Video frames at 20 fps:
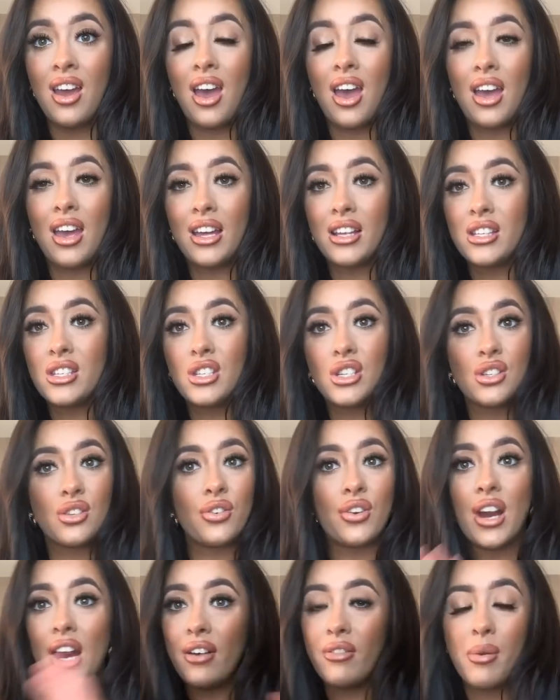It's just
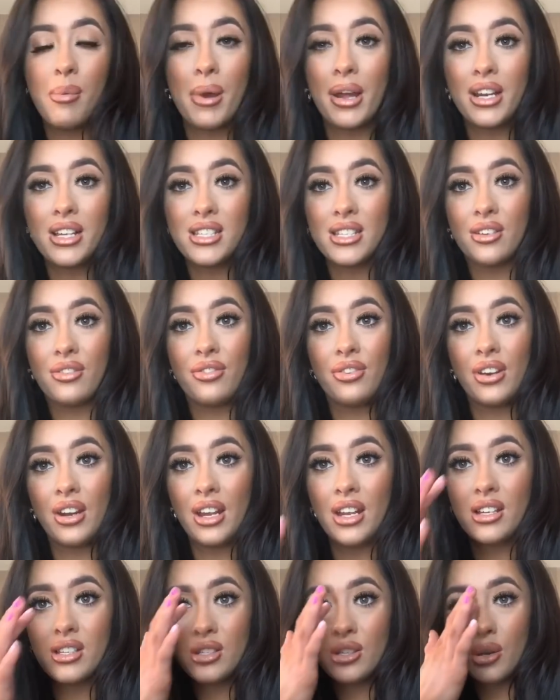for everybody's
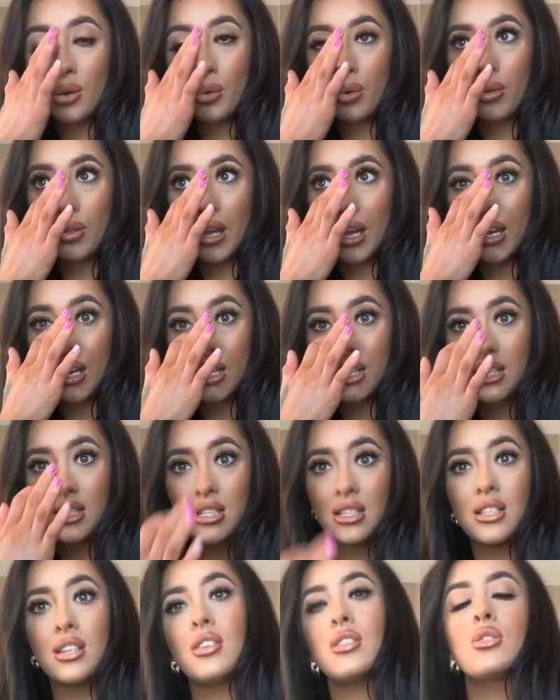safety. So that
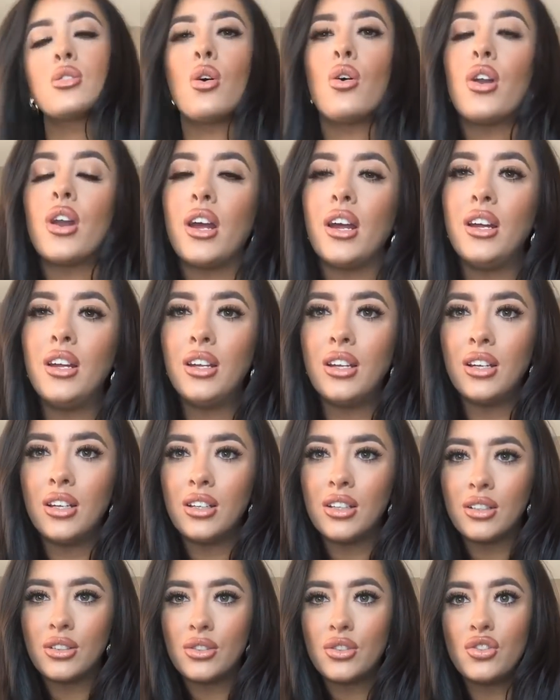is sort of
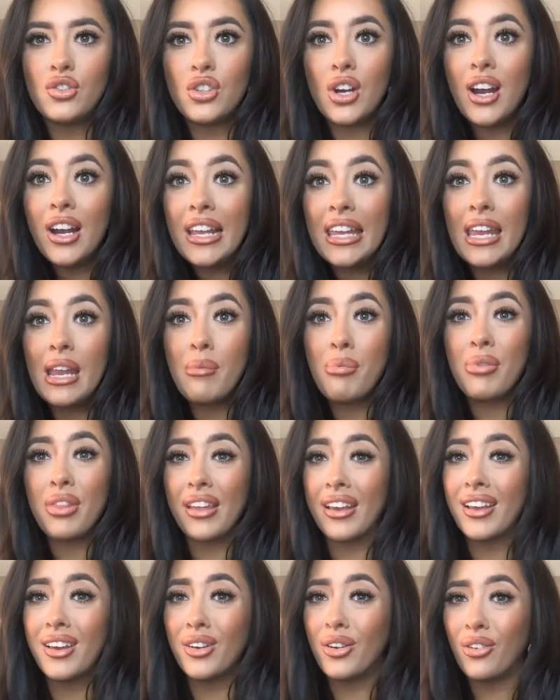trying to keep
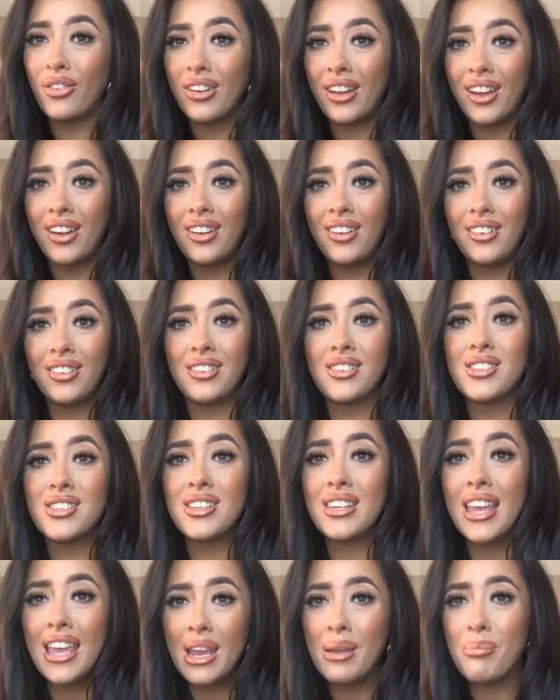thinking on that and just
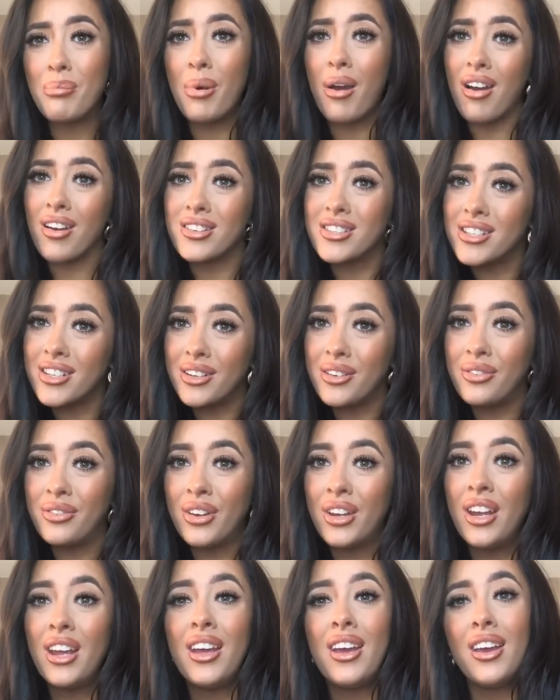keep positive,
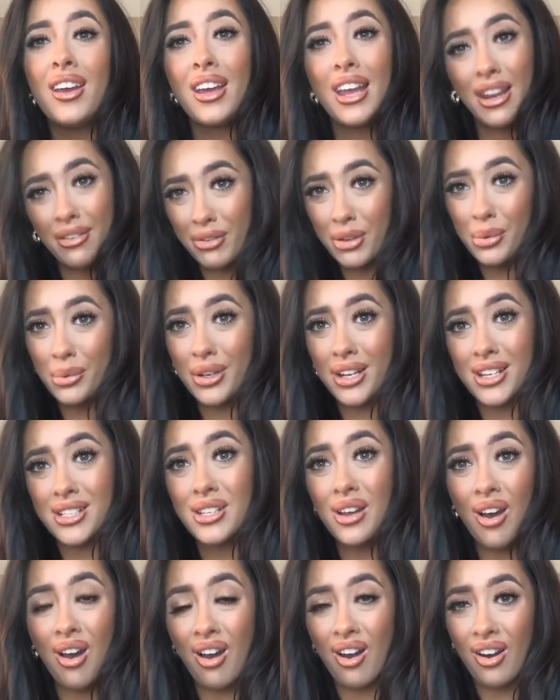even though it is
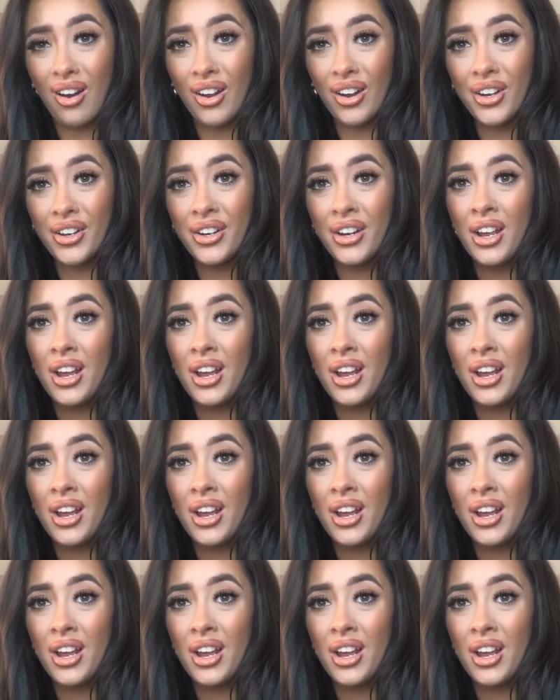hard.